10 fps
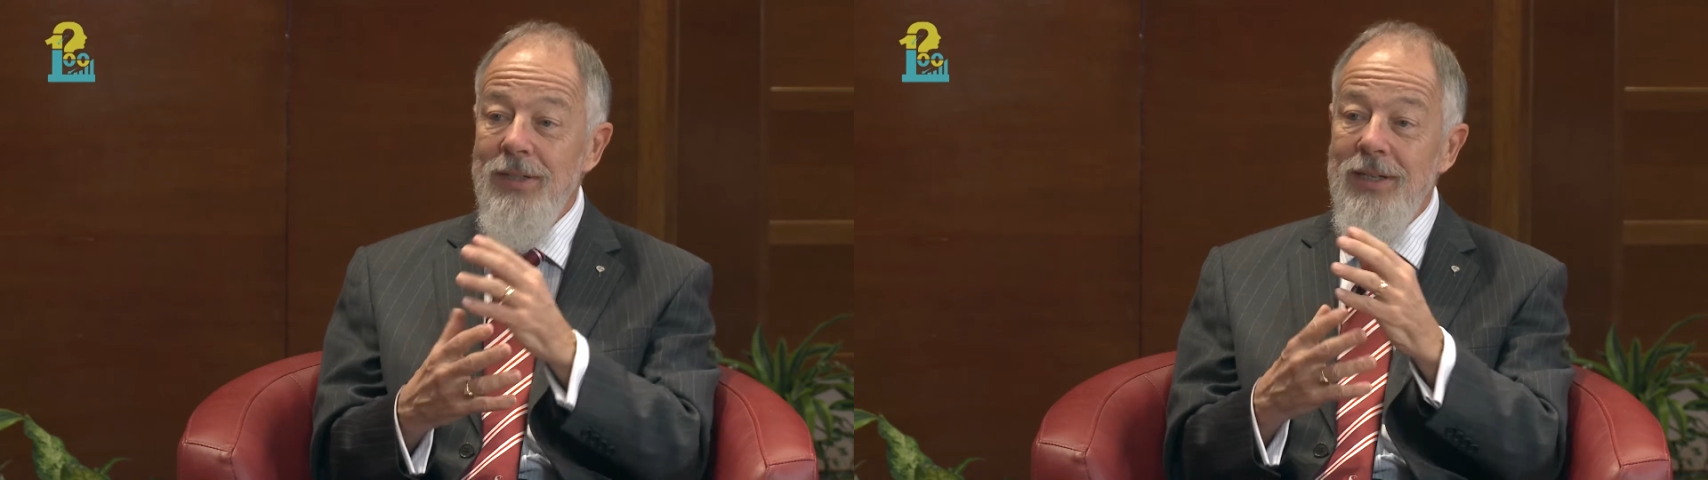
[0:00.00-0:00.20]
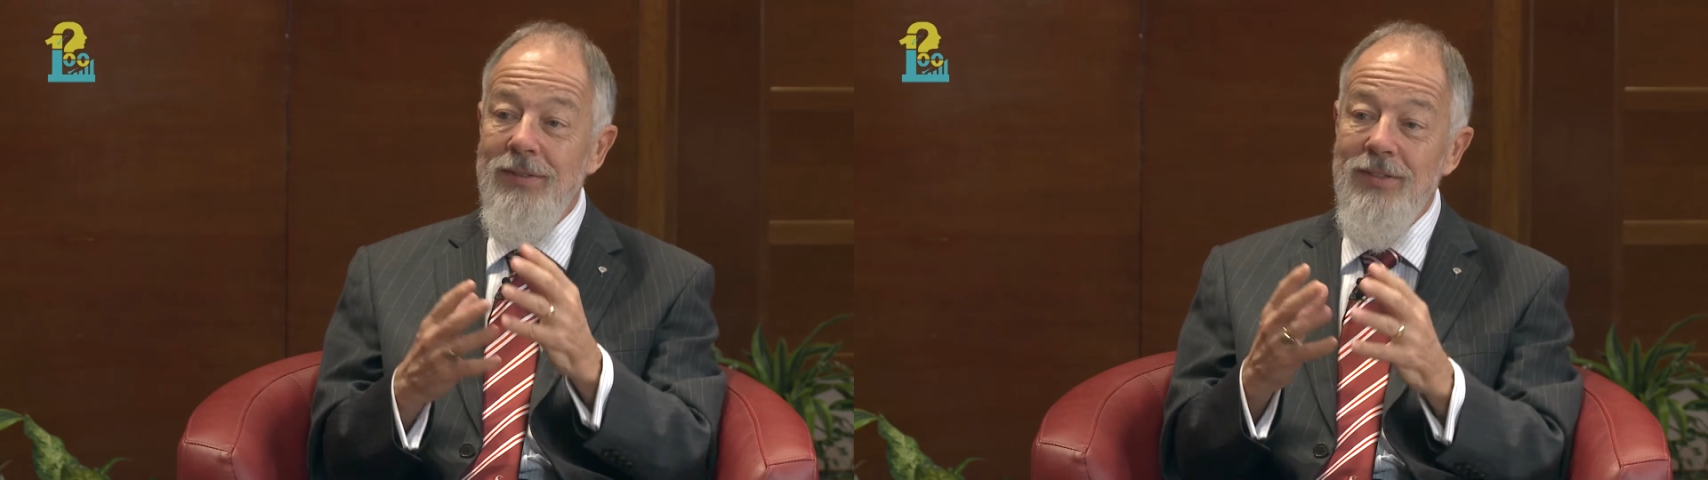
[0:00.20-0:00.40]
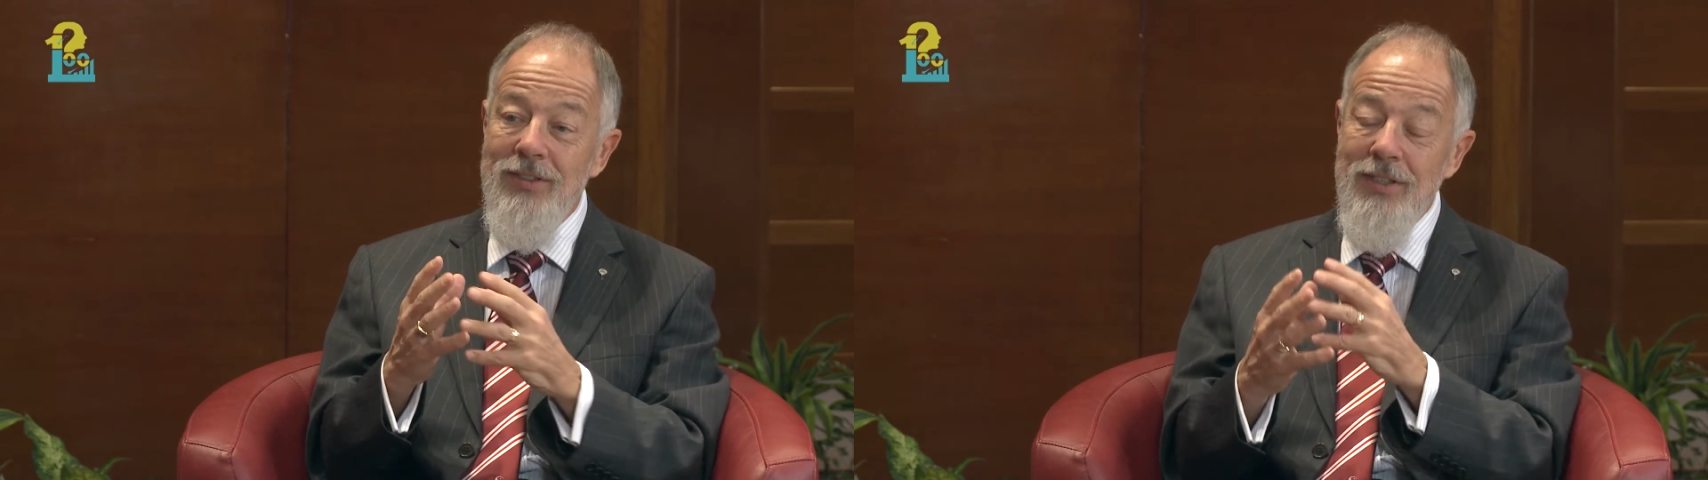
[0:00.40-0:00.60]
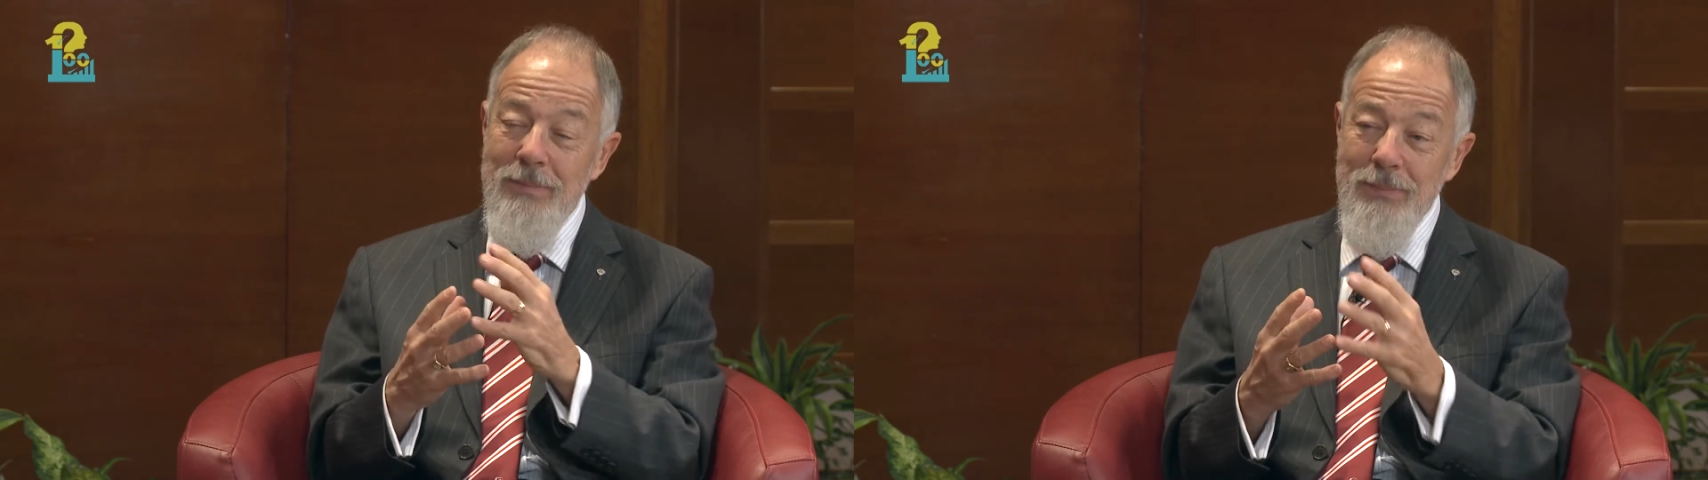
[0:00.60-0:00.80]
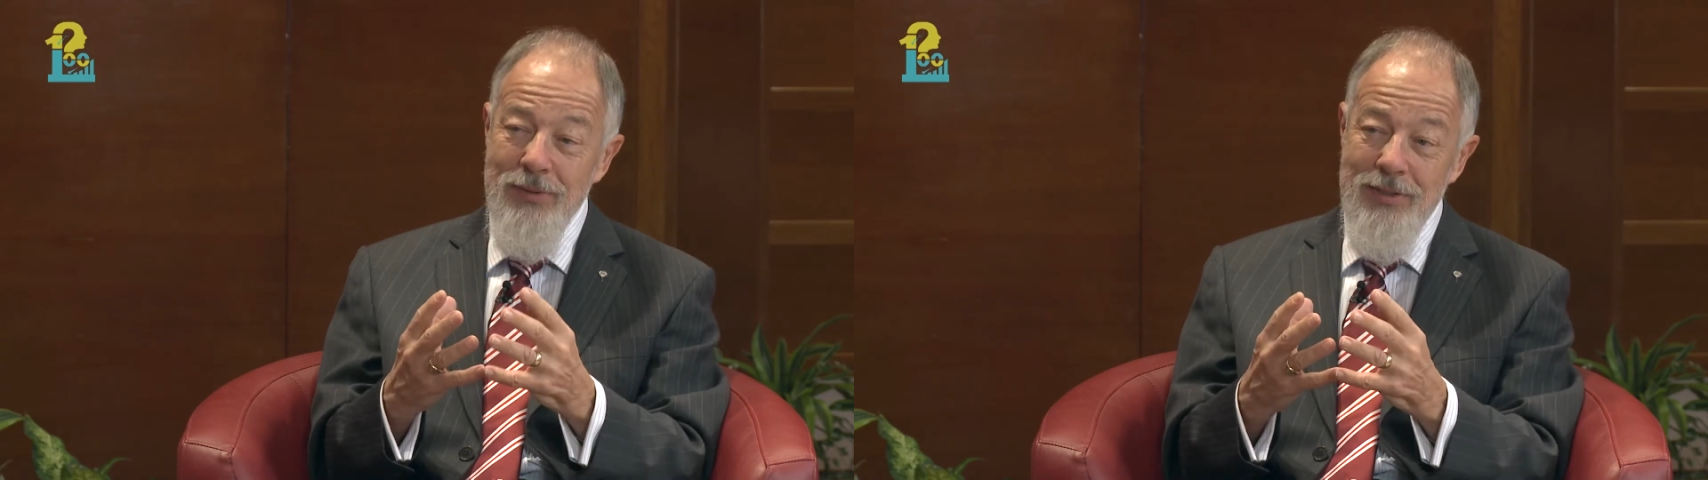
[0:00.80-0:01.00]
kind of
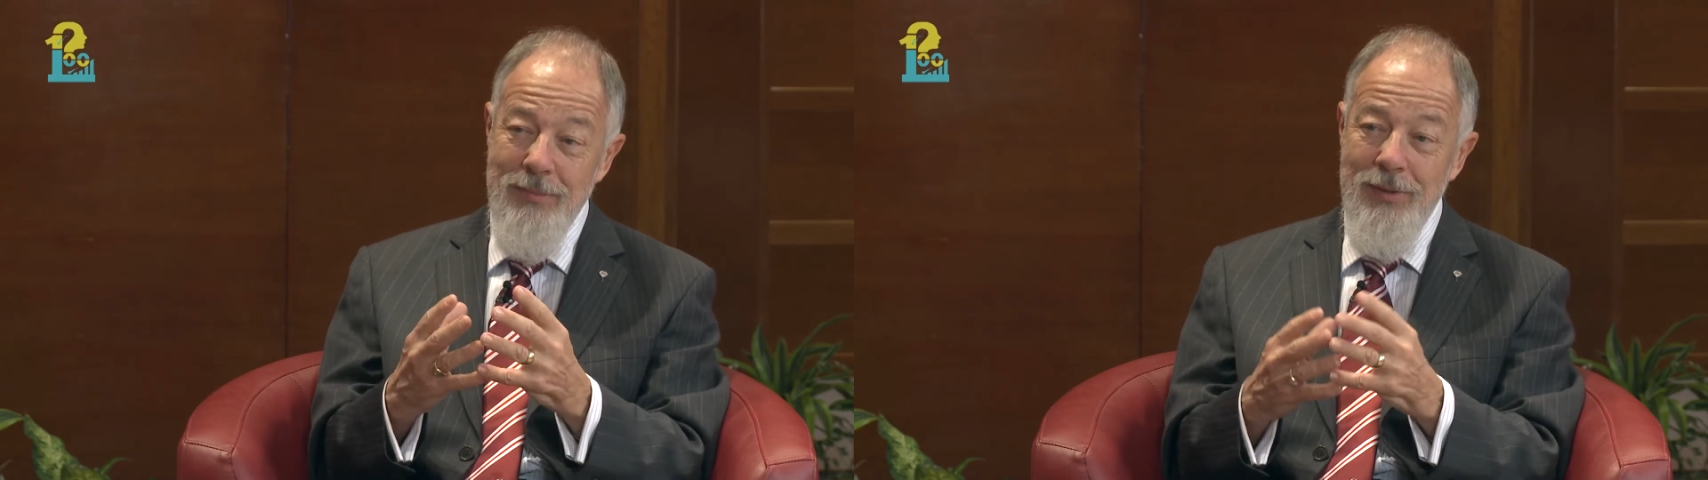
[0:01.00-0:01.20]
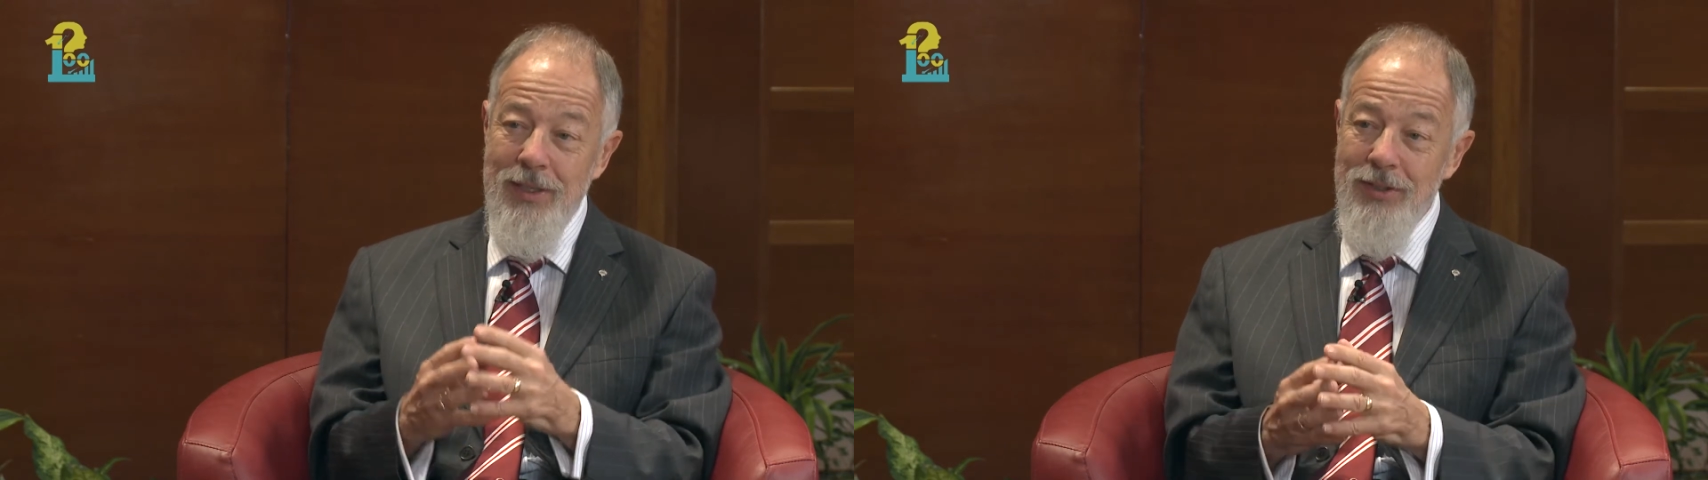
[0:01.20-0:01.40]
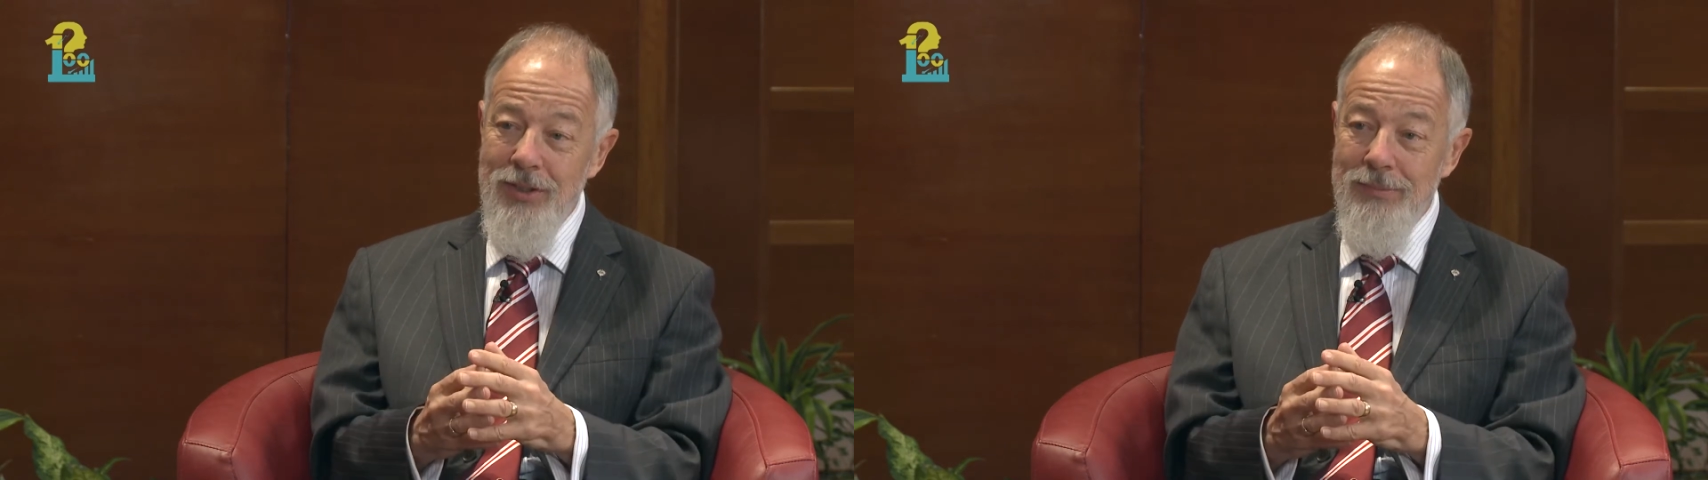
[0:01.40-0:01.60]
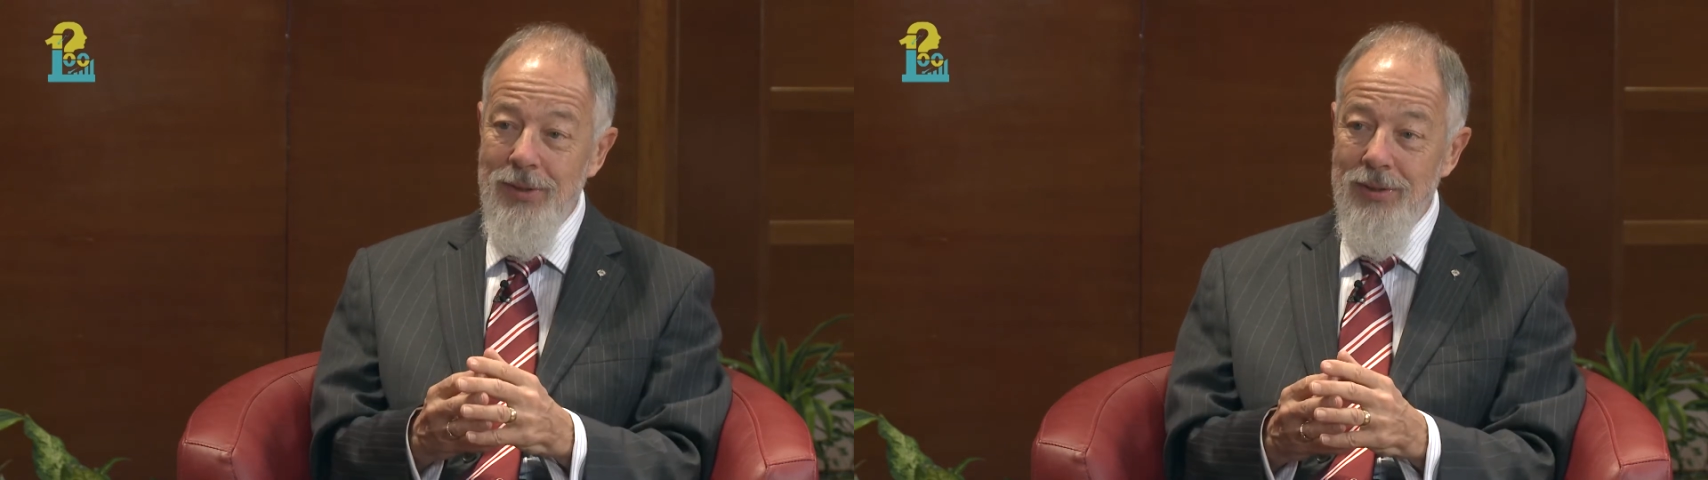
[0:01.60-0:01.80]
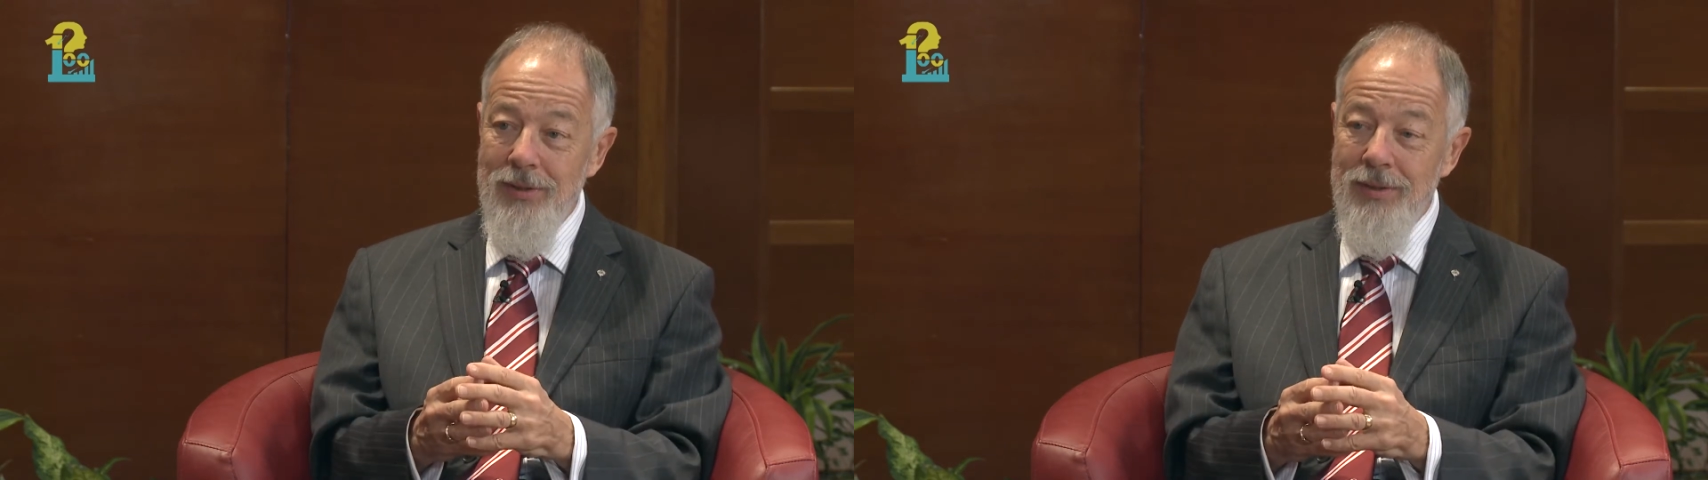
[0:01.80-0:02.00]
simple simulation
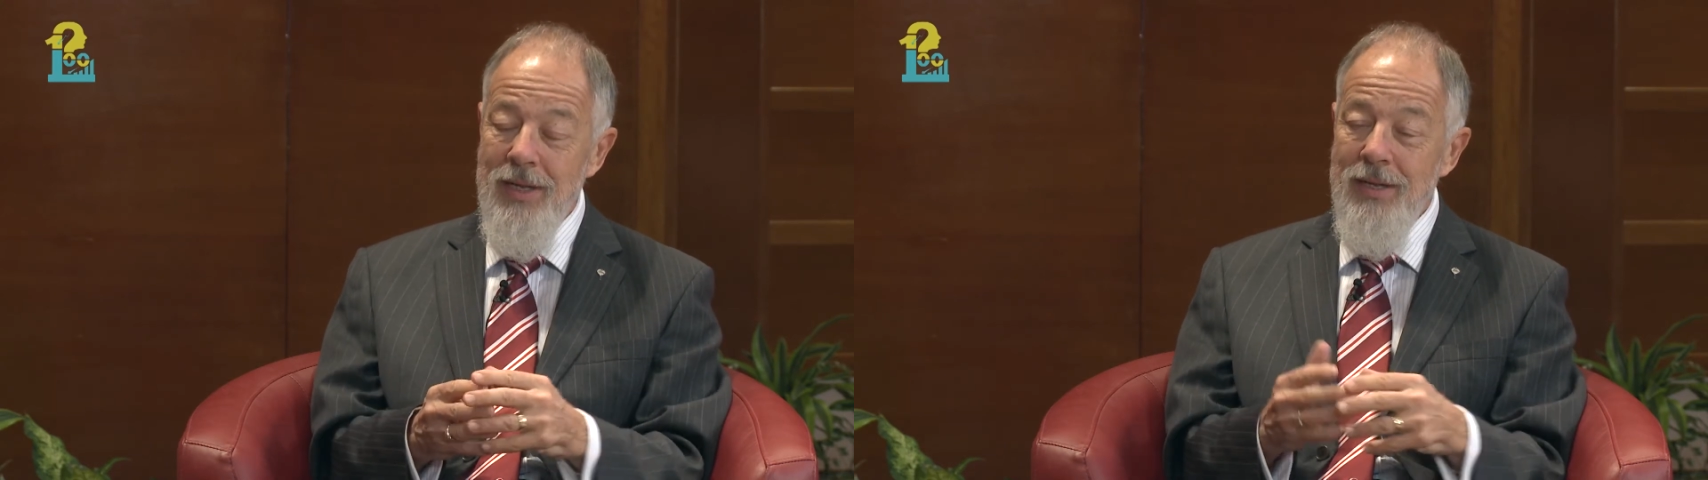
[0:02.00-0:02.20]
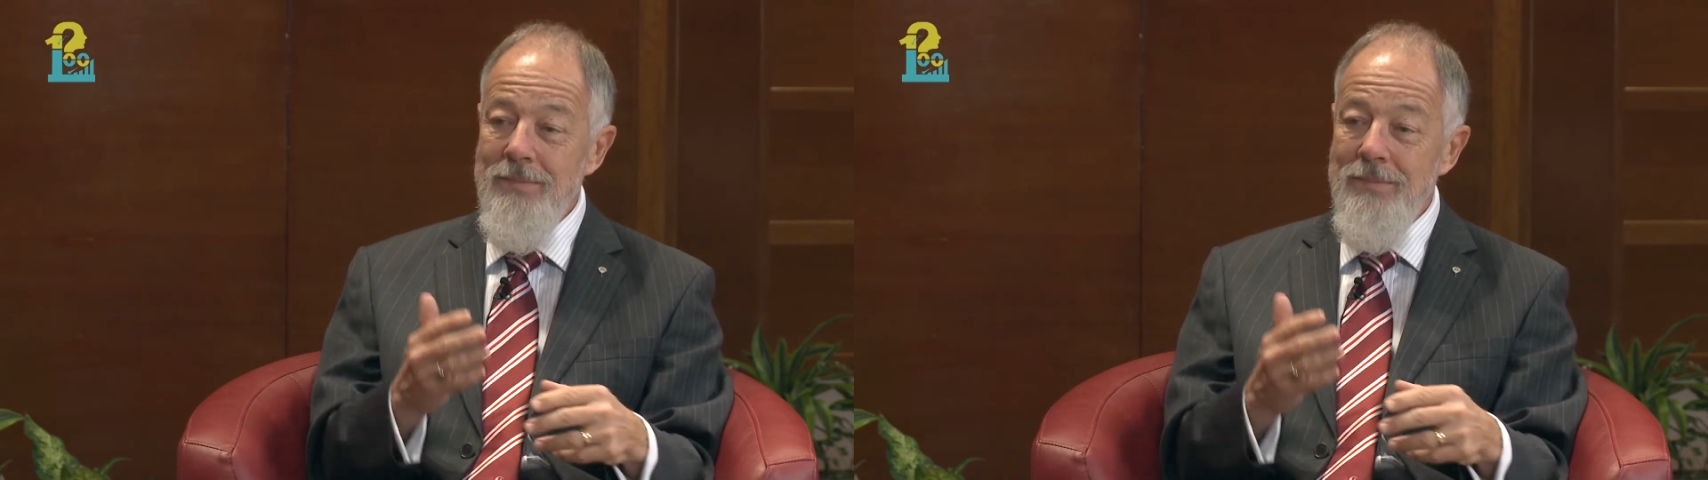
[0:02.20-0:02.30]
model,